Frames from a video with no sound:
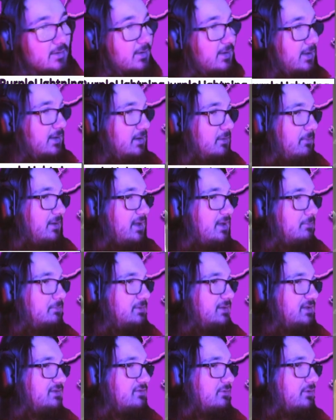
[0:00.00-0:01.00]
Kind of mad,
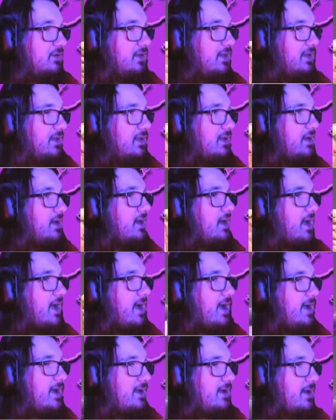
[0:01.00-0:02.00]
but that's okay.
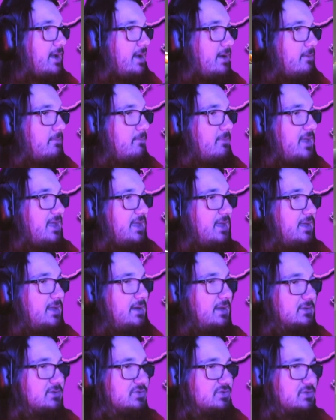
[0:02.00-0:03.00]
Ah,
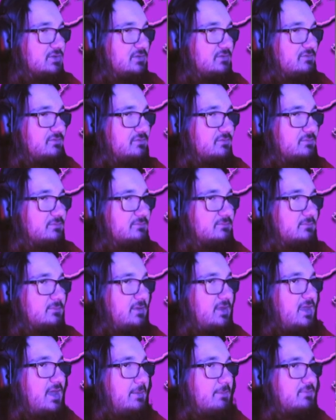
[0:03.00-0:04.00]
man, I should have
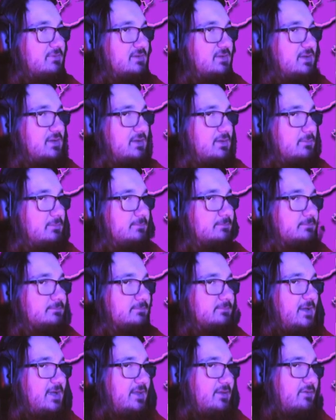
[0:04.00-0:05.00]
kept the
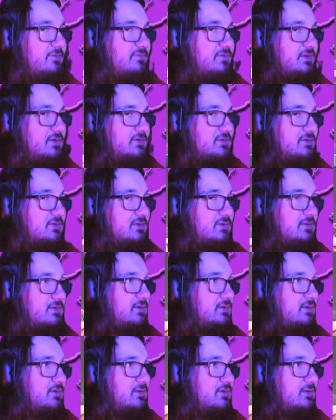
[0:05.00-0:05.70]
elephant.